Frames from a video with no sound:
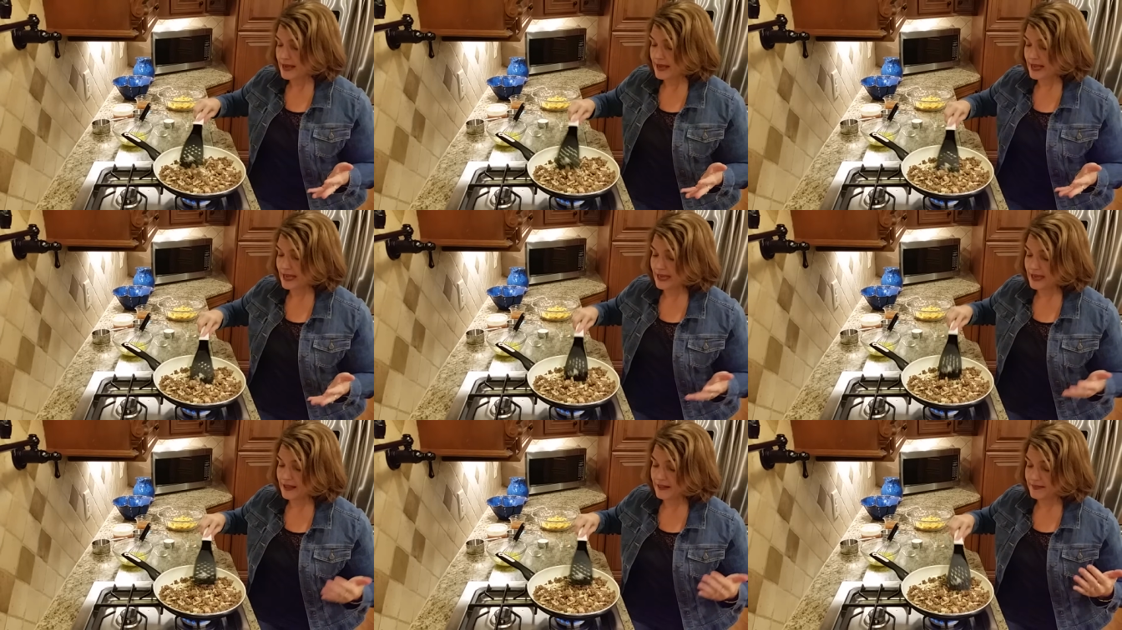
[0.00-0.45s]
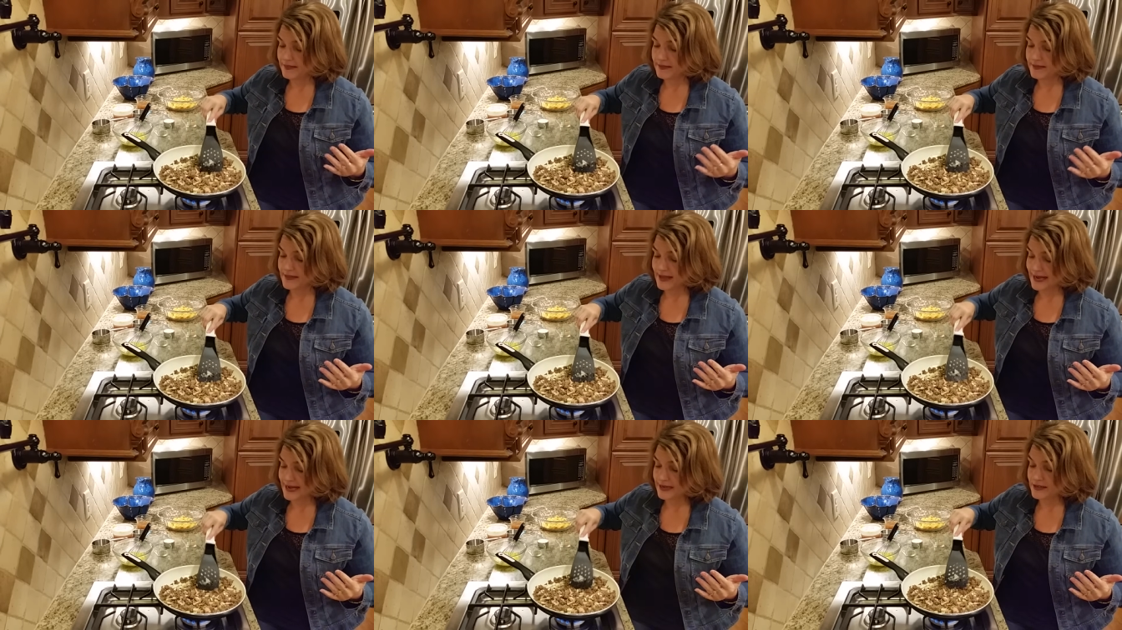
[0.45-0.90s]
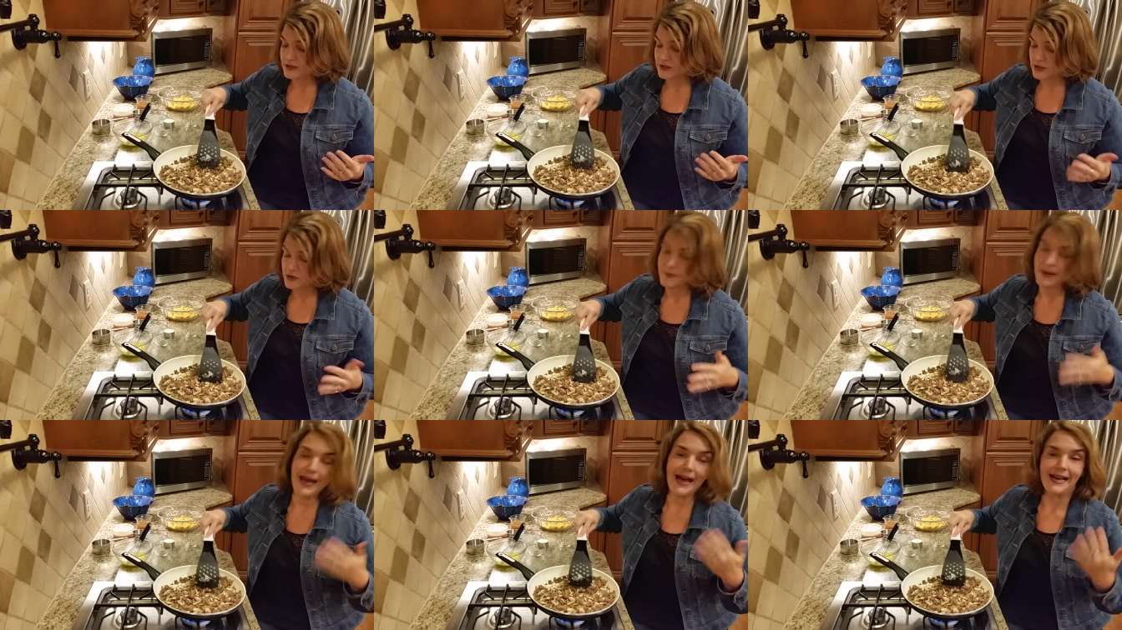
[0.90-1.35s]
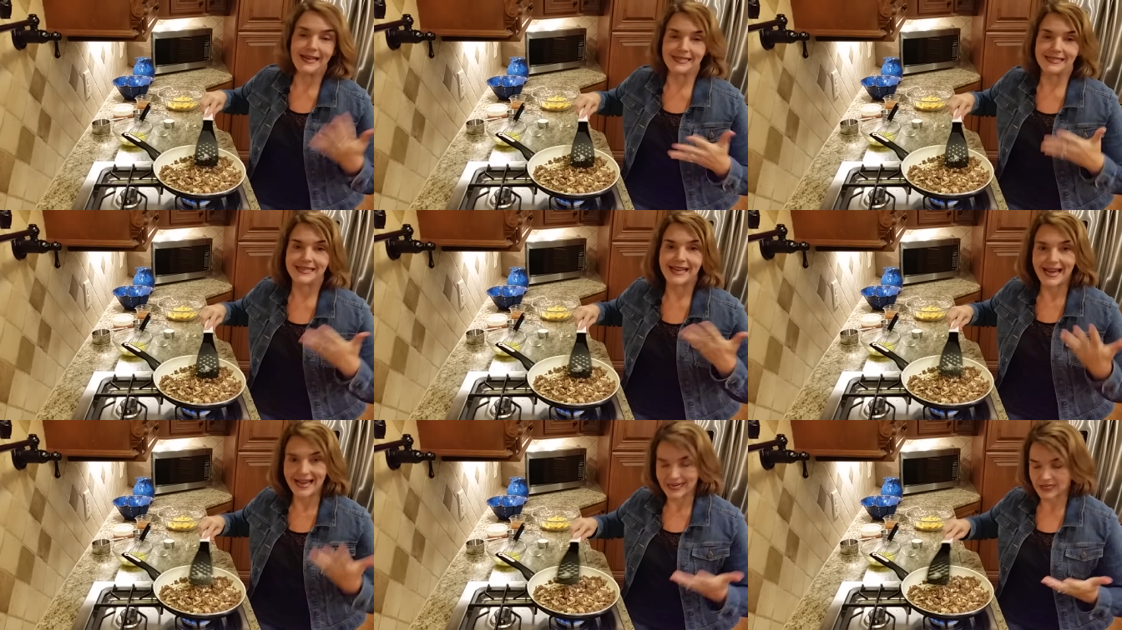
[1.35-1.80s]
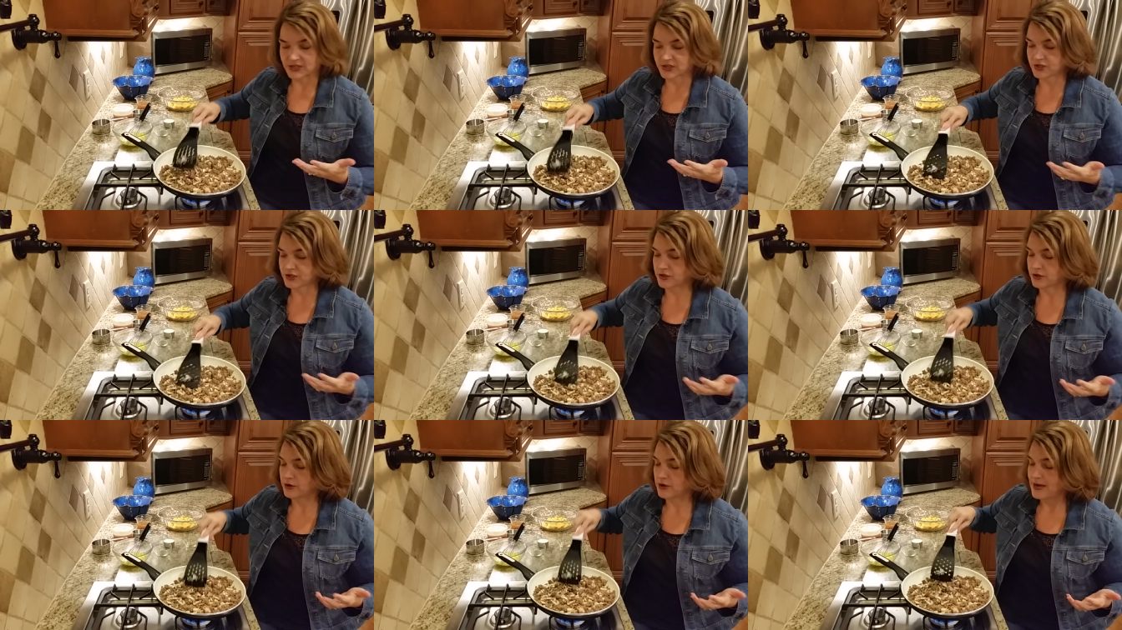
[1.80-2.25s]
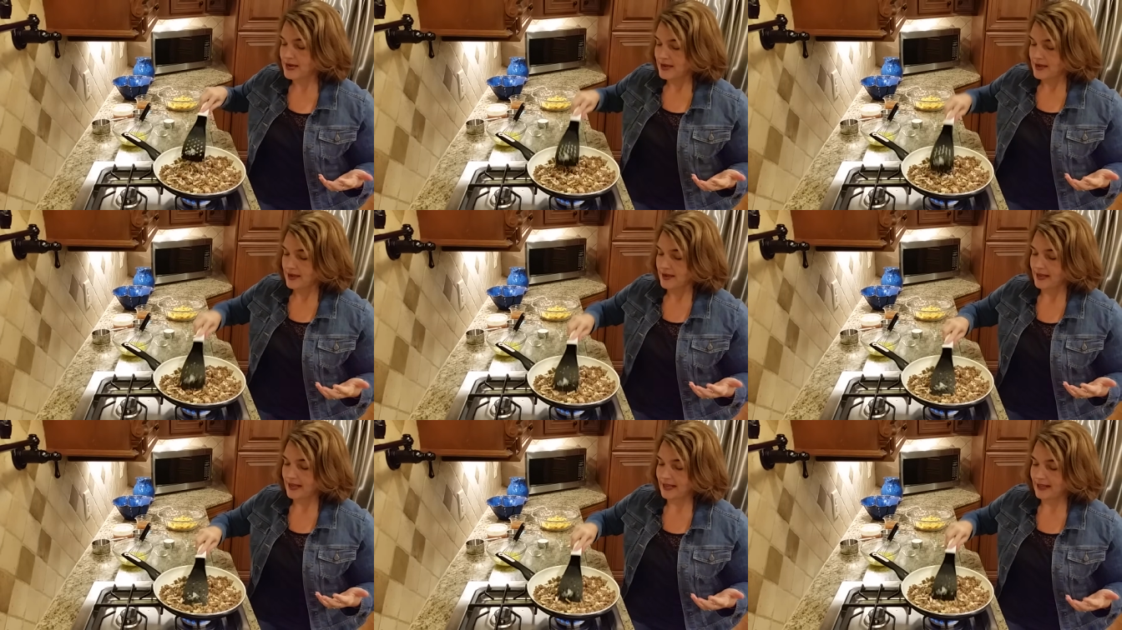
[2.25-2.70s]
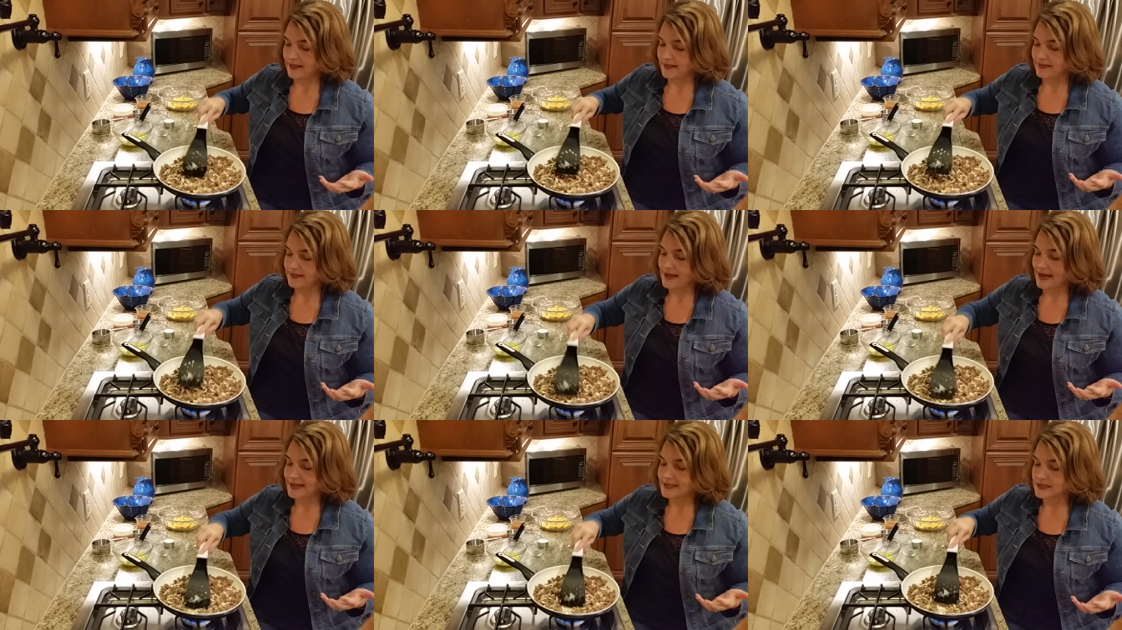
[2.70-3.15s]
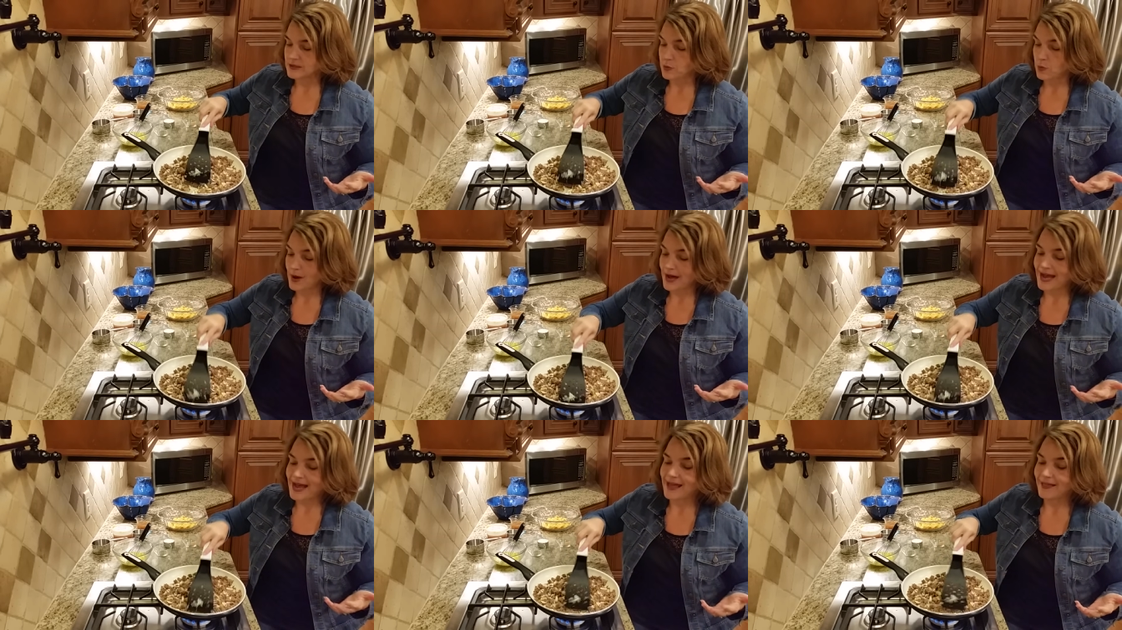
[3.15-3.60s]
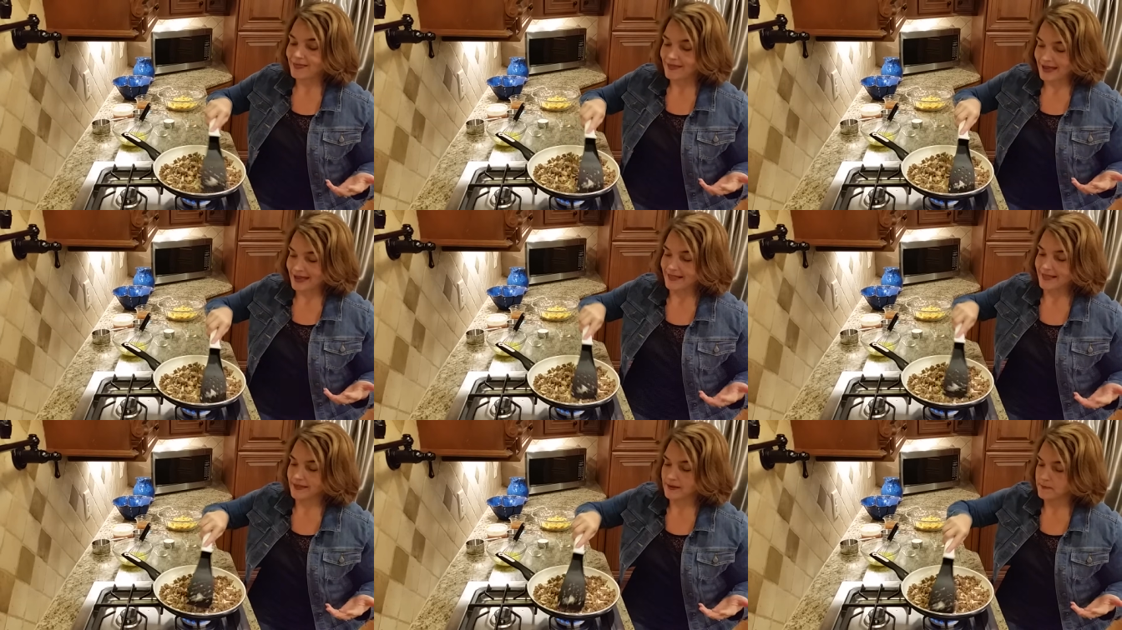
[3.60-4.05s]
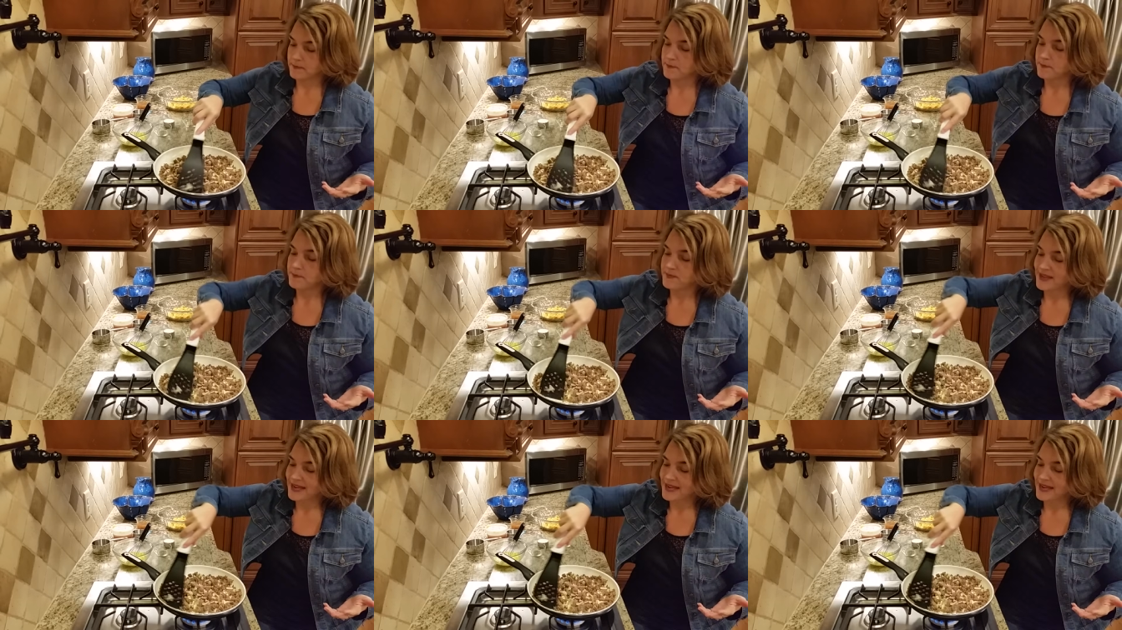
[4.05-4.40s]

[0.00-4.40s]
and they do add texture, and that's why I like them.